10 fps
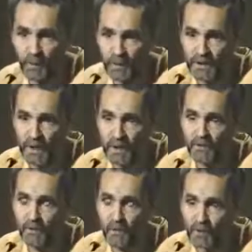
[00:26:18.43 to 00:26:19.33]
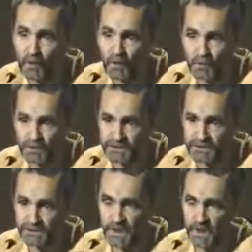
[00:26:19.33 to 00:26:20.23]
in the will of the
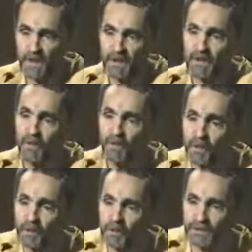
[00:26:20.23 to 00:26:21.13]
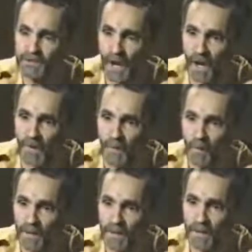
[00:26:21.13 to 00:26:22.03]
rules. The rules
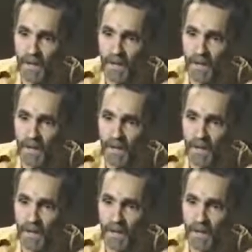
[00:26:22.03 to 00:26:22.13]
are the